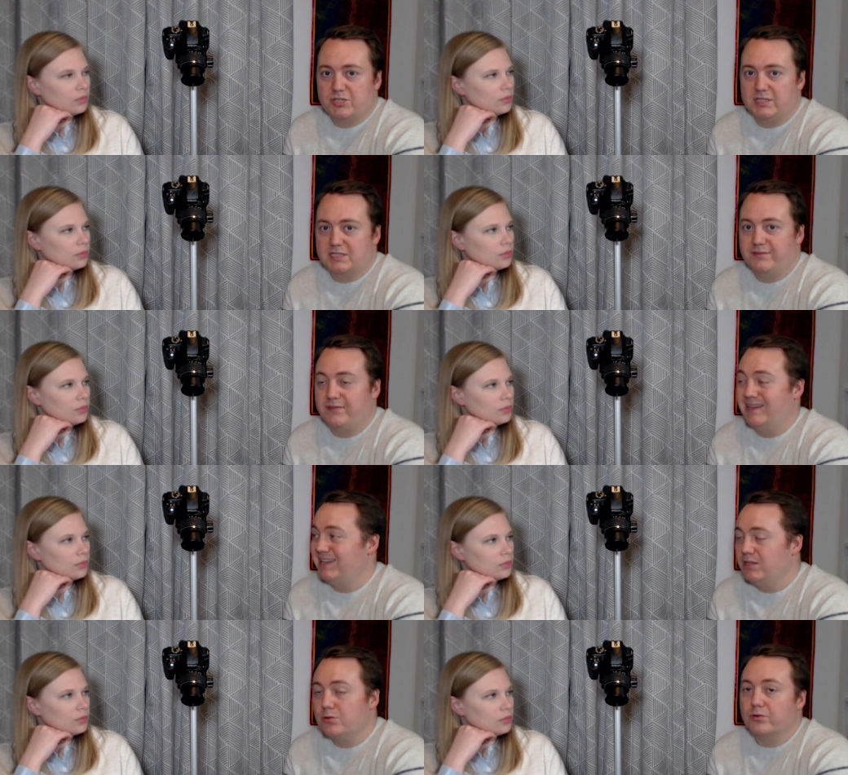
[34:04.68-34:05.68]
Speaker 1: is if
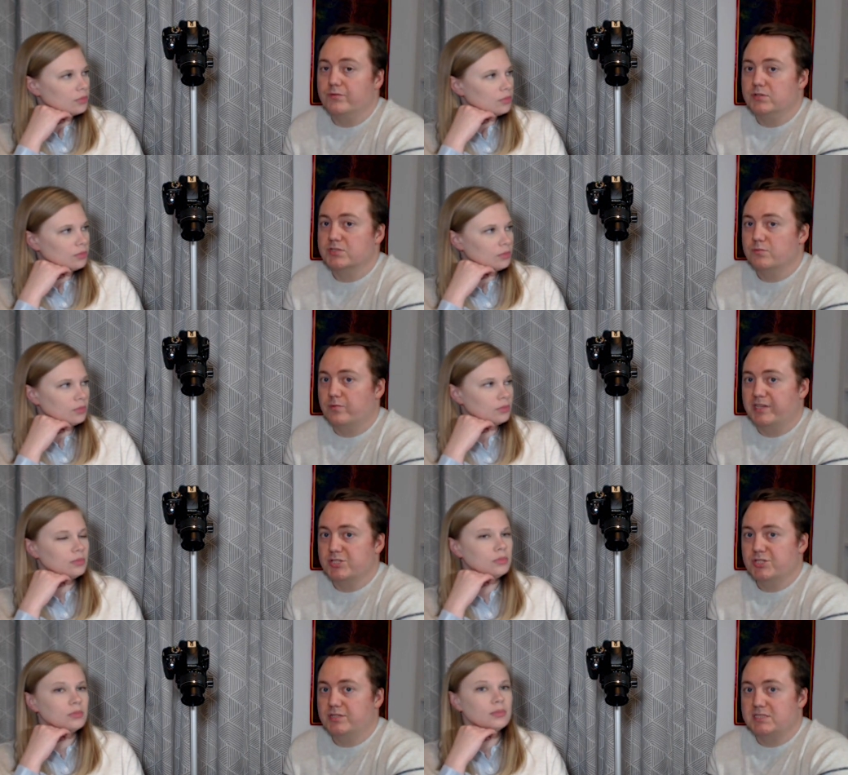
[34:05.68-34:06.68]
either of us reach
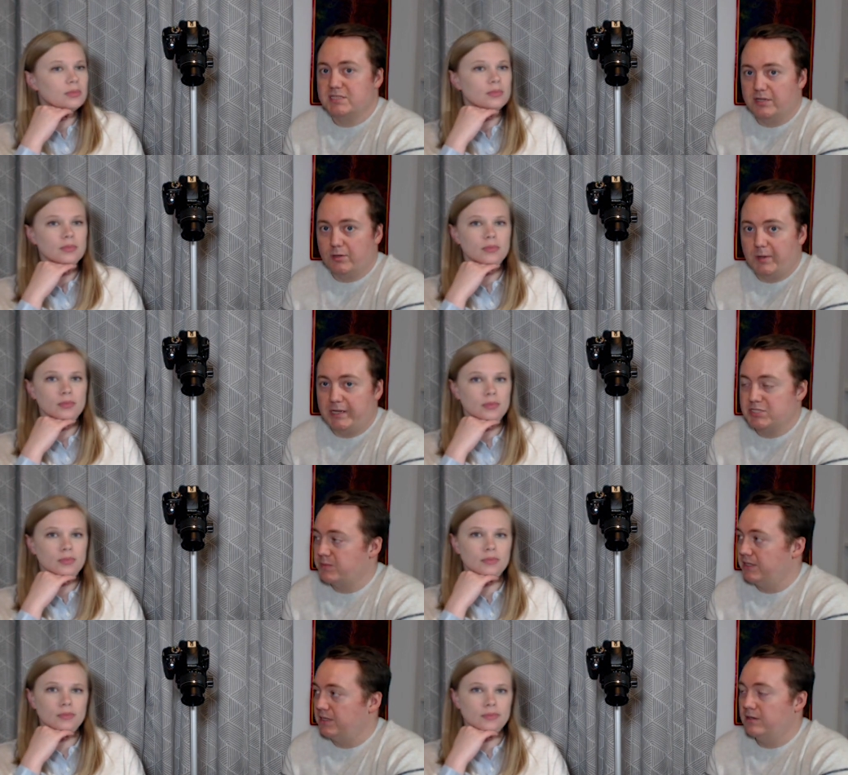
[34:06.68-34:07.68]
zero
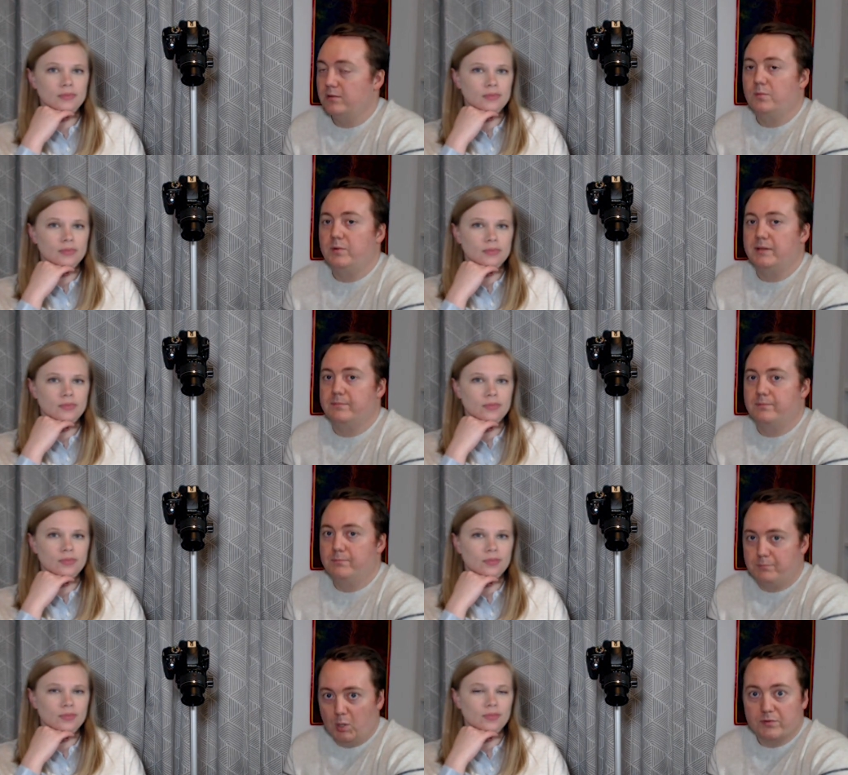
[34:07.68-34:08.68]
HP, we
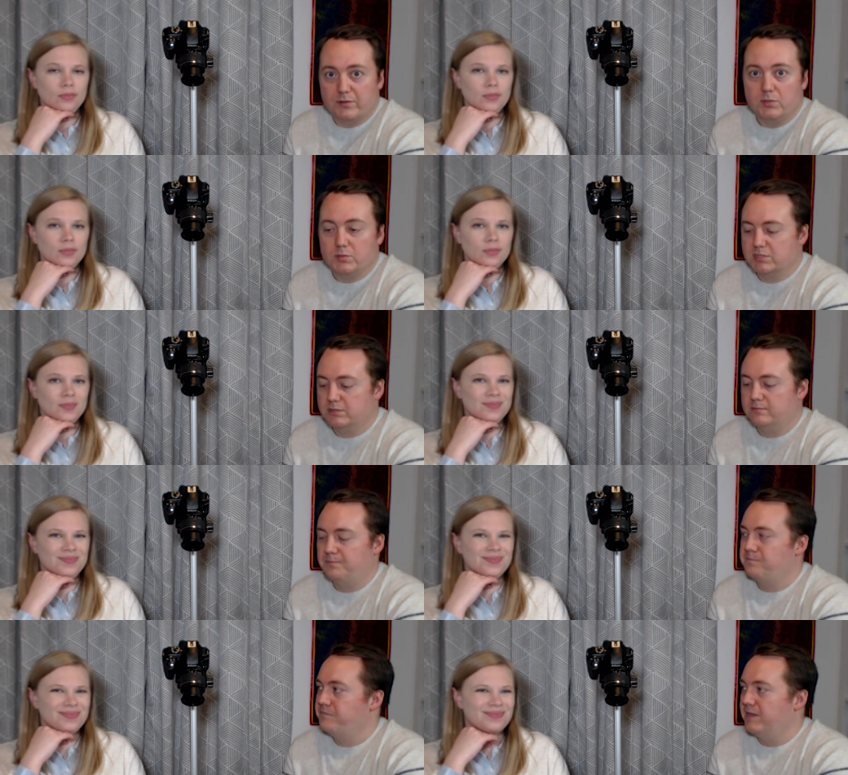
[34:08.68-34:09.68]
both lose.
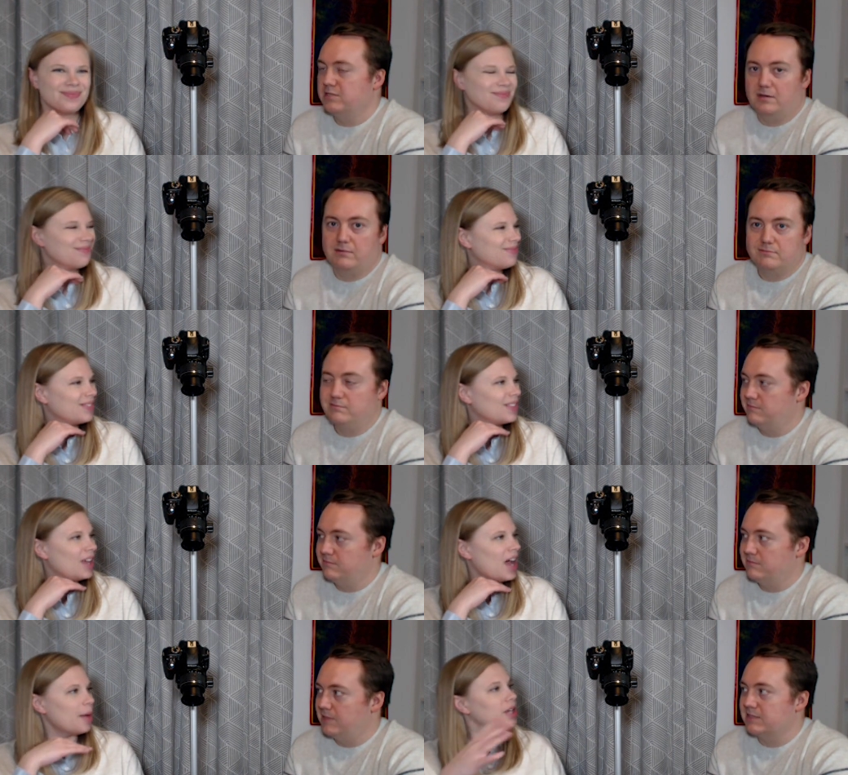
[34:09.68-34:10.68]
So.
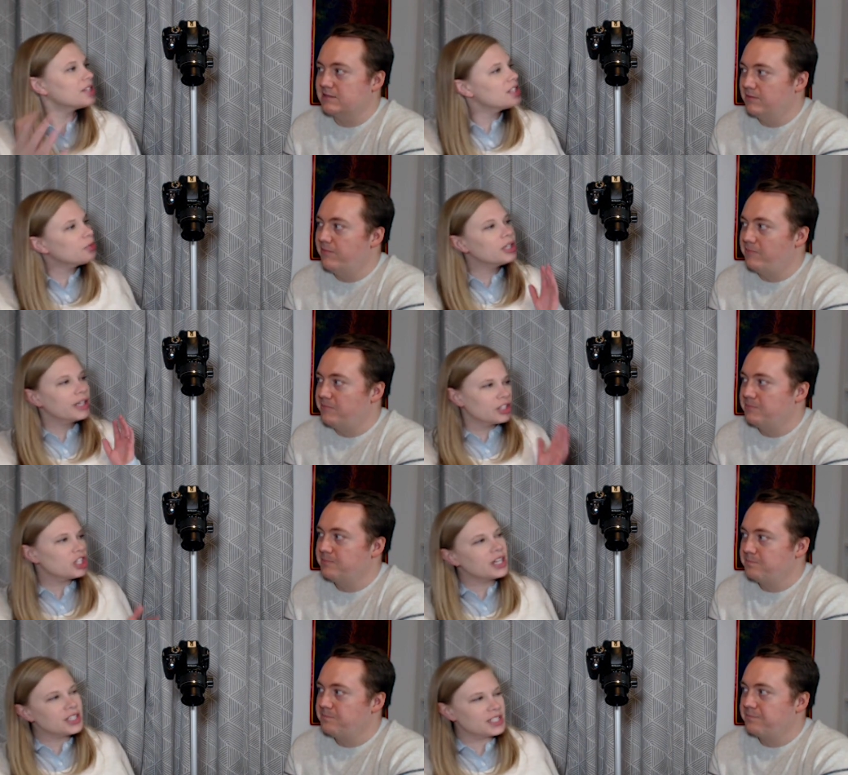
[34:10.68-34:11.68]
I'm
Speaker 2: guessing we're like
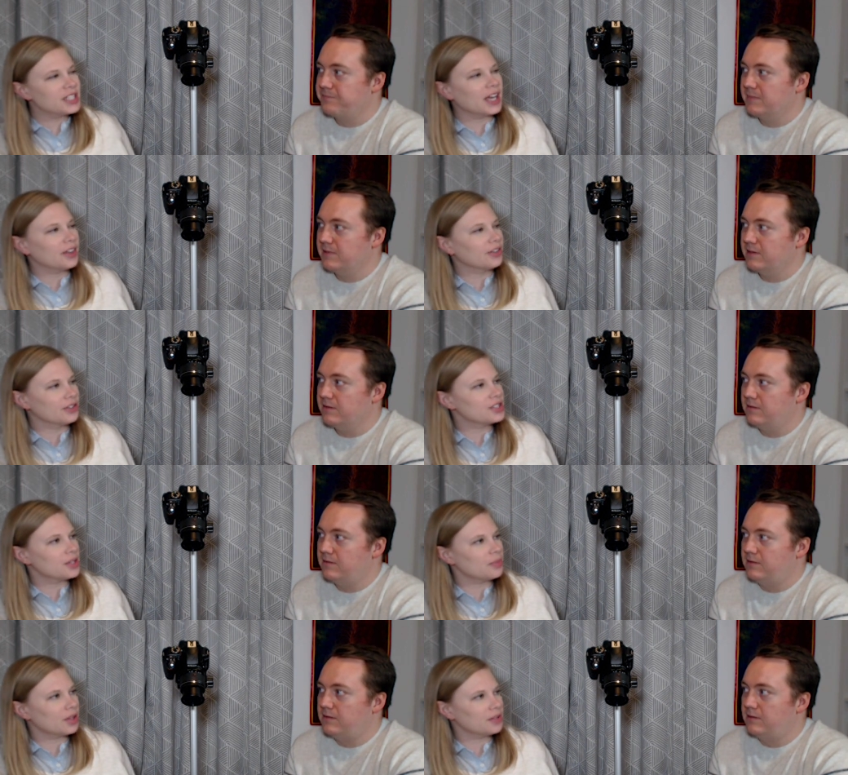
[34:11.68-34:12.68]
chained together or
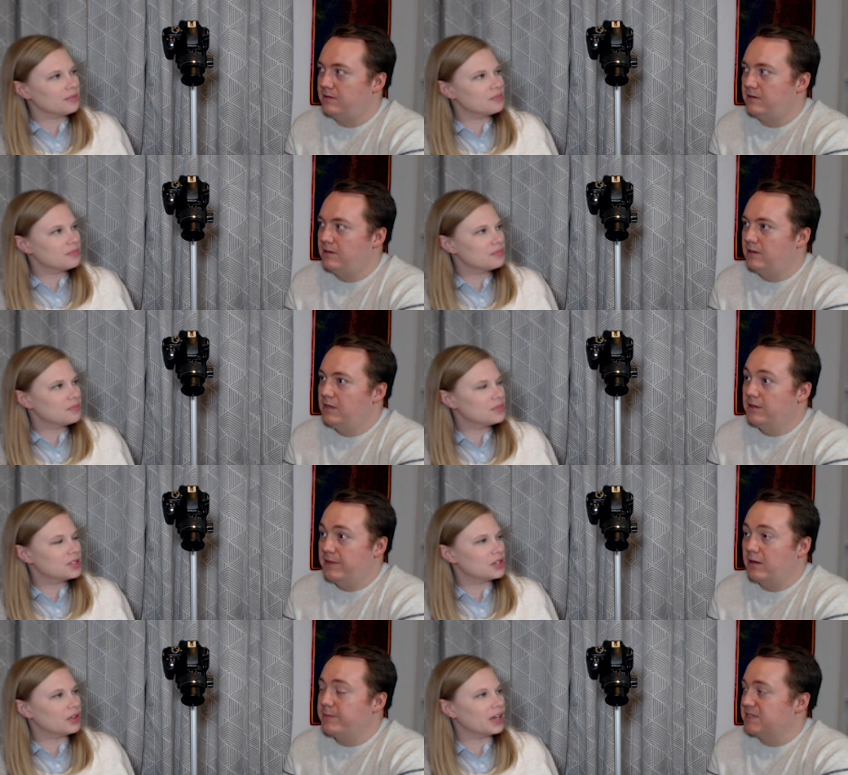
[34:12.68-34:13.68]
something. That
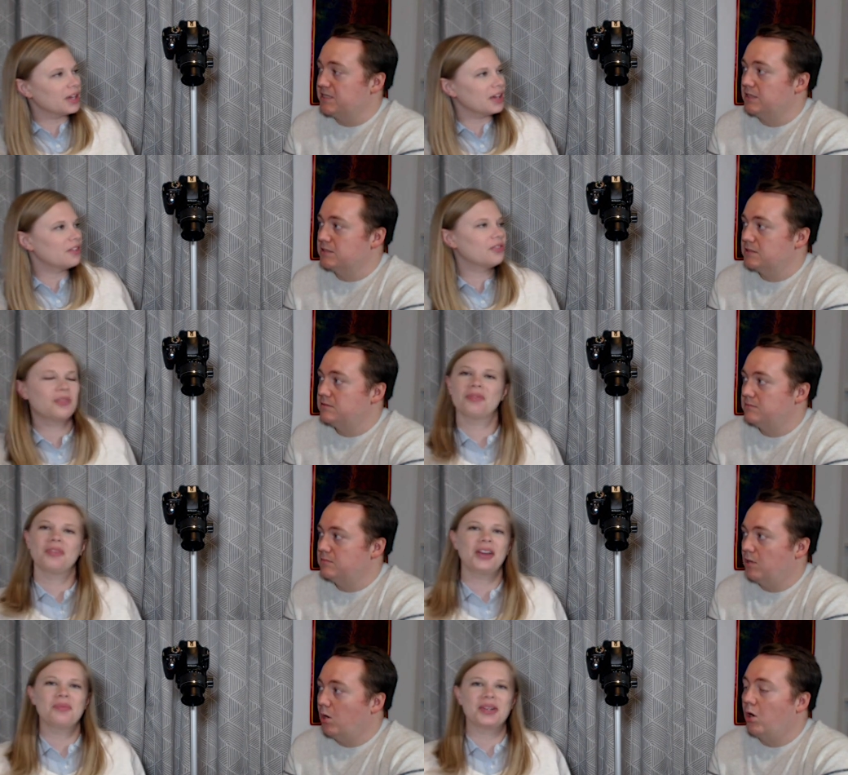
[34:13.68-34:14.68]
so, would make like, sense. If one
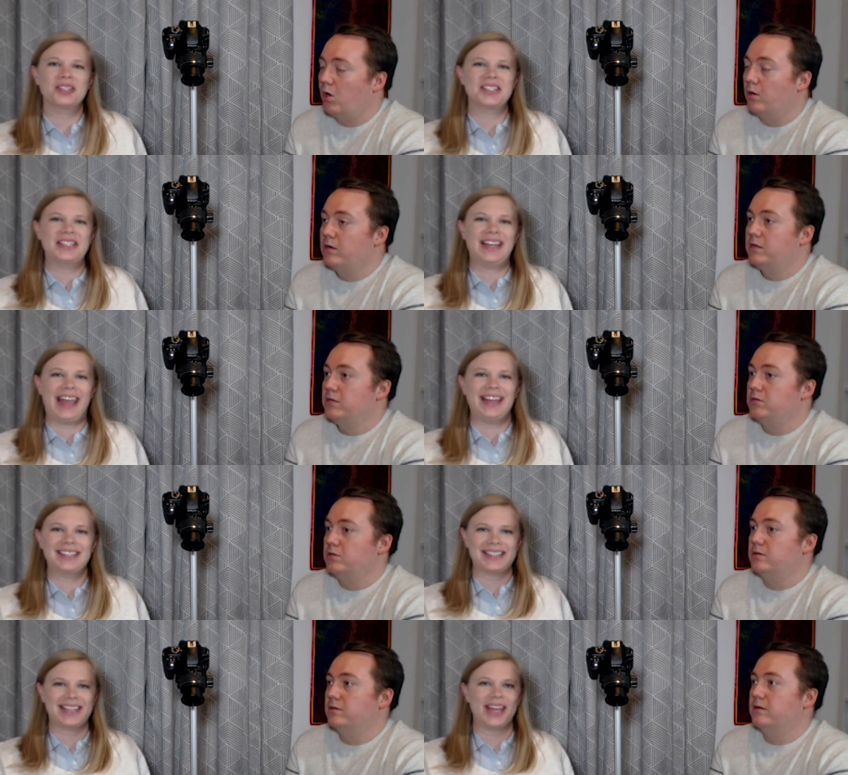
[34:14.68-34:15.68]
or oh. person can't
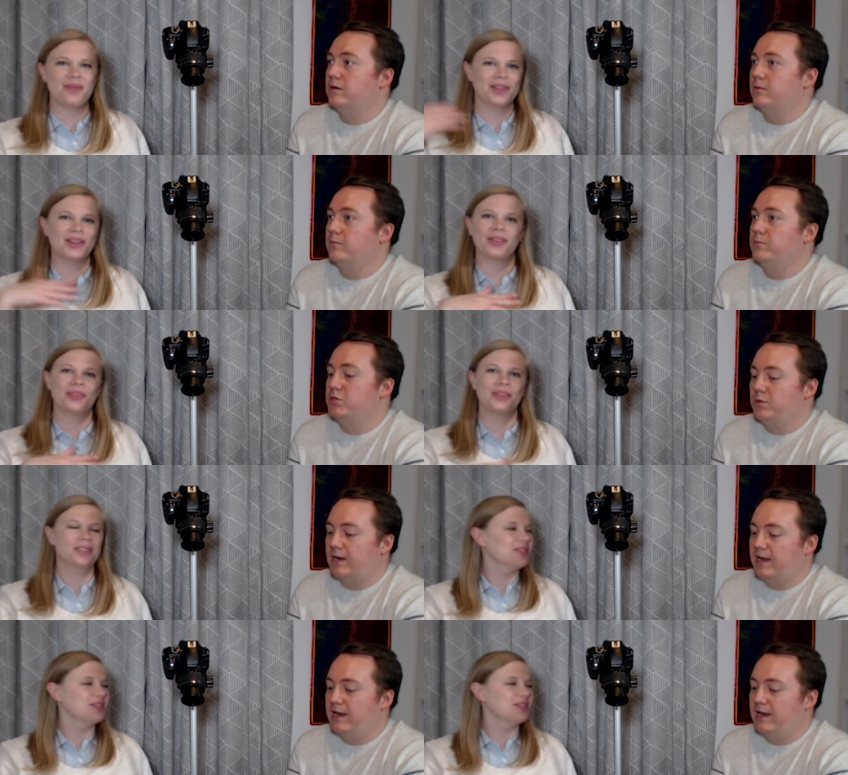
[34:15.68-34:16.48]
escape the other You
Speaker 1: one. and I